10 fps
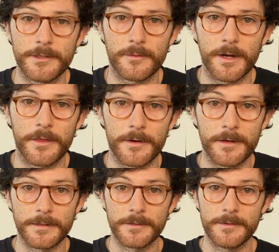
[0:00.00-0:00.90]

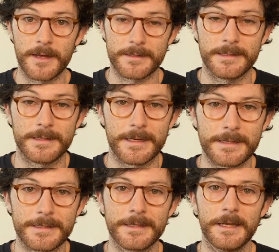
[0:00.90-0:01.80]
23rd,
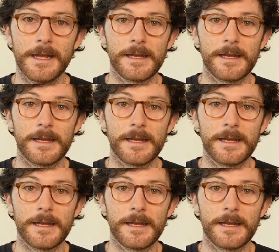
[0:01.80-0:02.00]
2006.